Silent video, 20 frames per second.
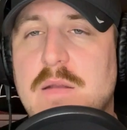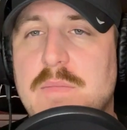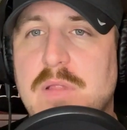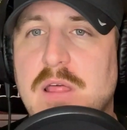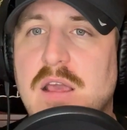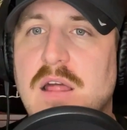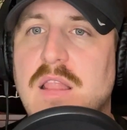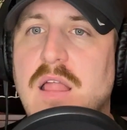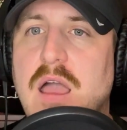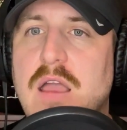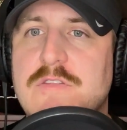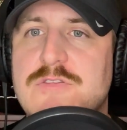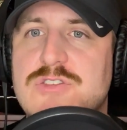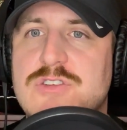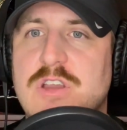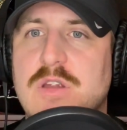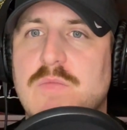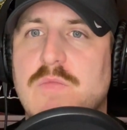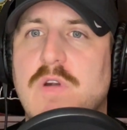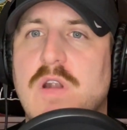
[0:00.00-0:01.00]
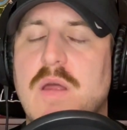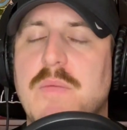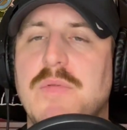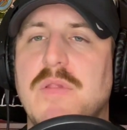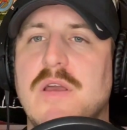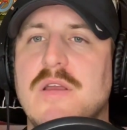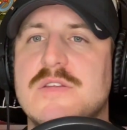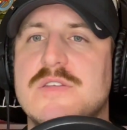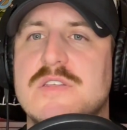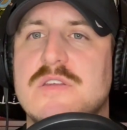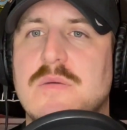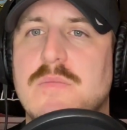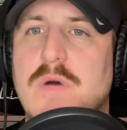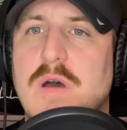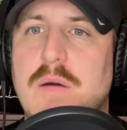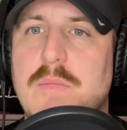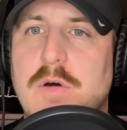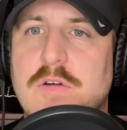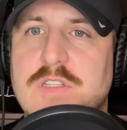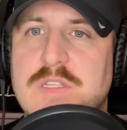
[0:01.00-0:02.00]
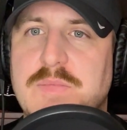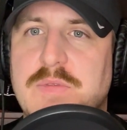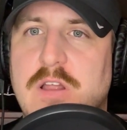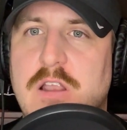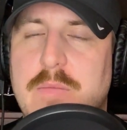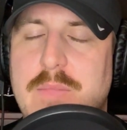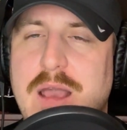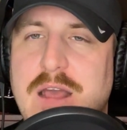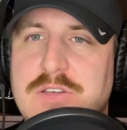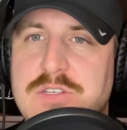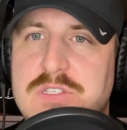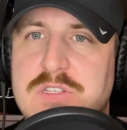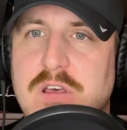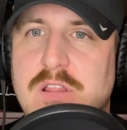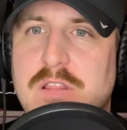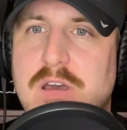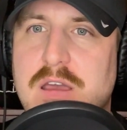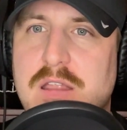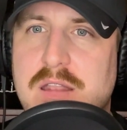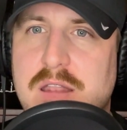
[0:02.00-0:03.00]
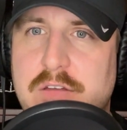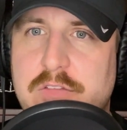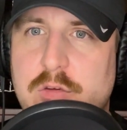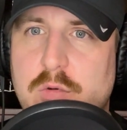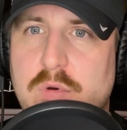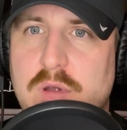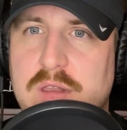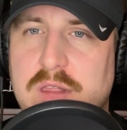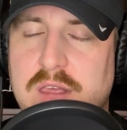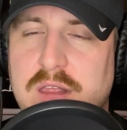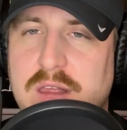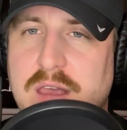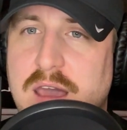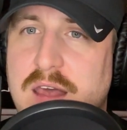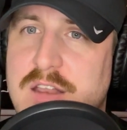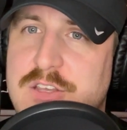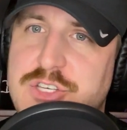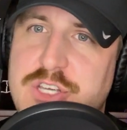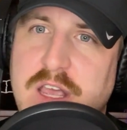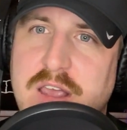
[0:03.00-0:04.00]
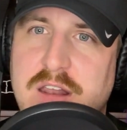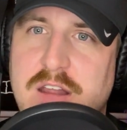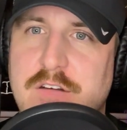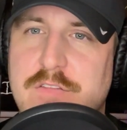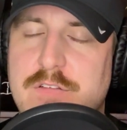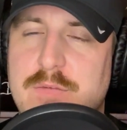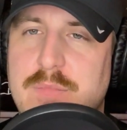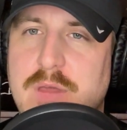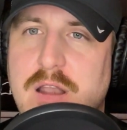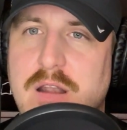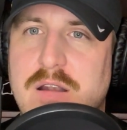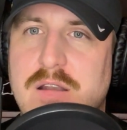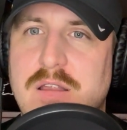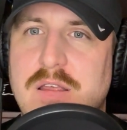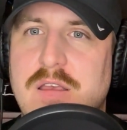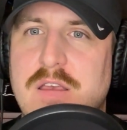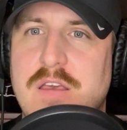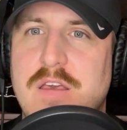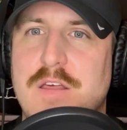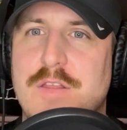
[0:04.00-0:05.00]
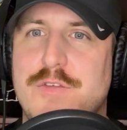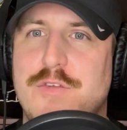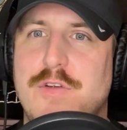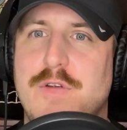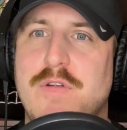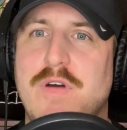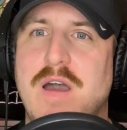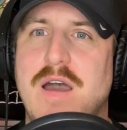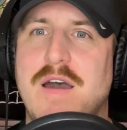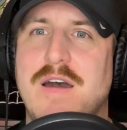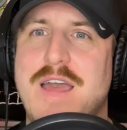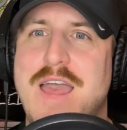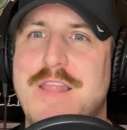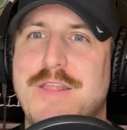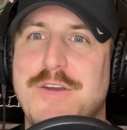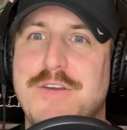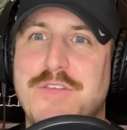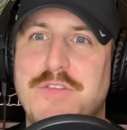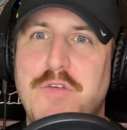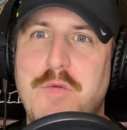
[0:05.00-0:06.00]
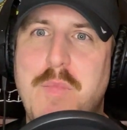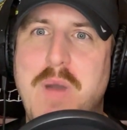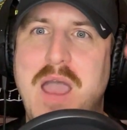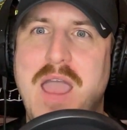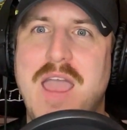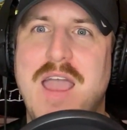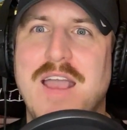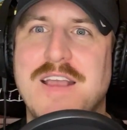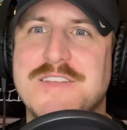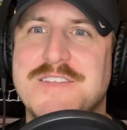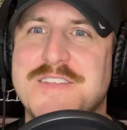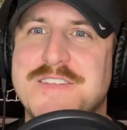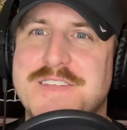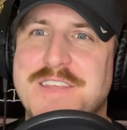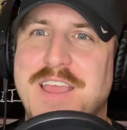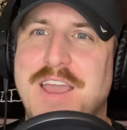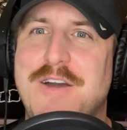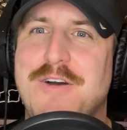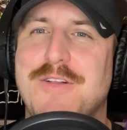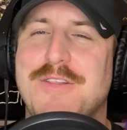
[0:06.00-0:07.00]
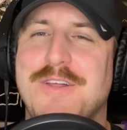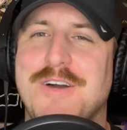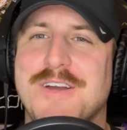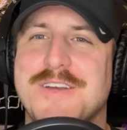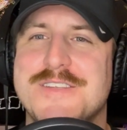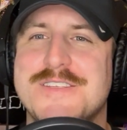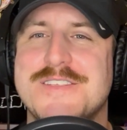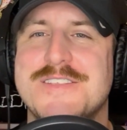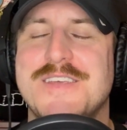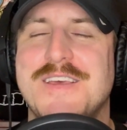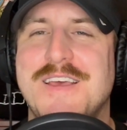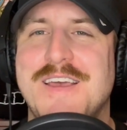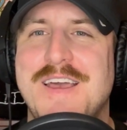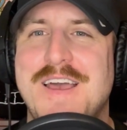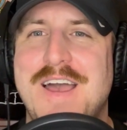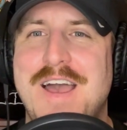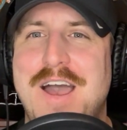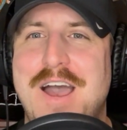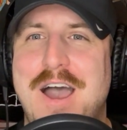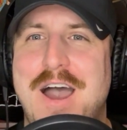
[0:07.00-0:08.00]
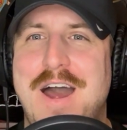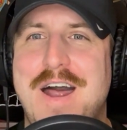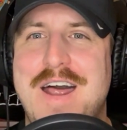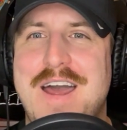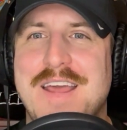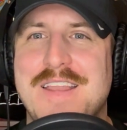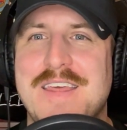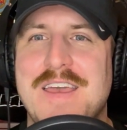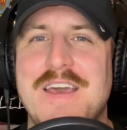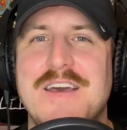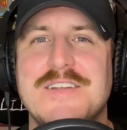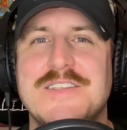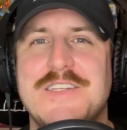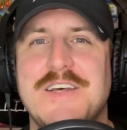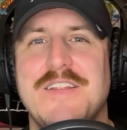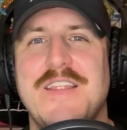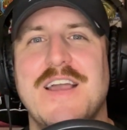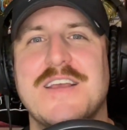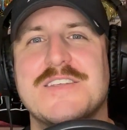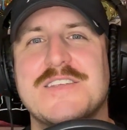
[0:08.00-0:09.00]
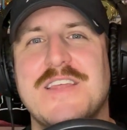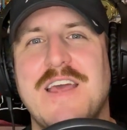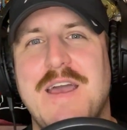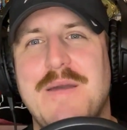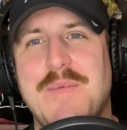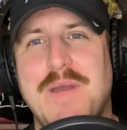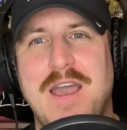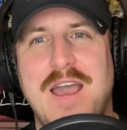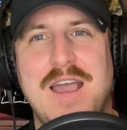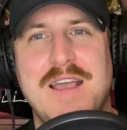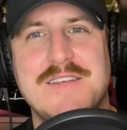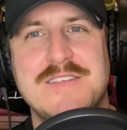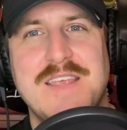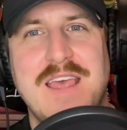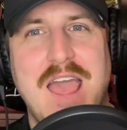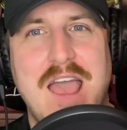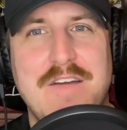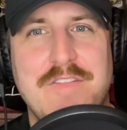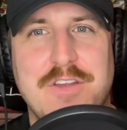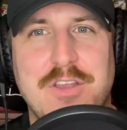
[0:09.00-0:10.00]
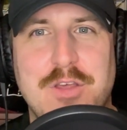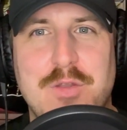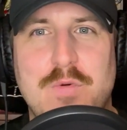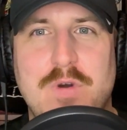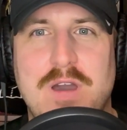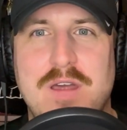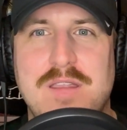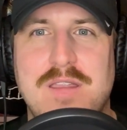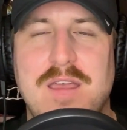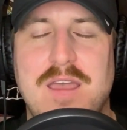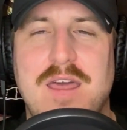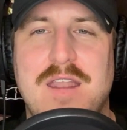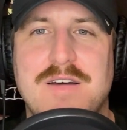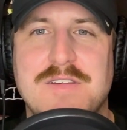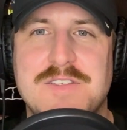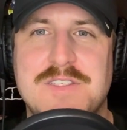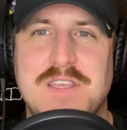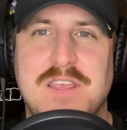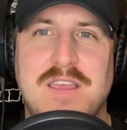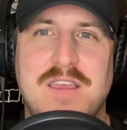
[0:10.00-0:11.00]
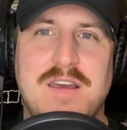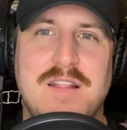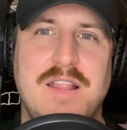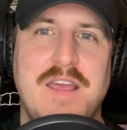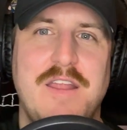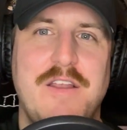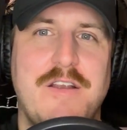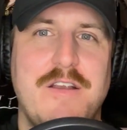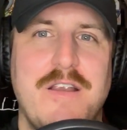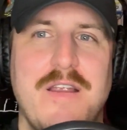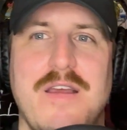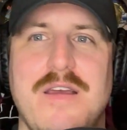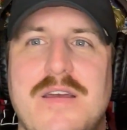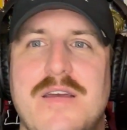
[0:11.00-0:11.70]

up like a live stream where I play some uh, multiplayer matches online, and everyone can kind of check it out from there through uh, and look through my eyes and see how it looks. All right, until next time, guys. Have a good one, and I'll see you later.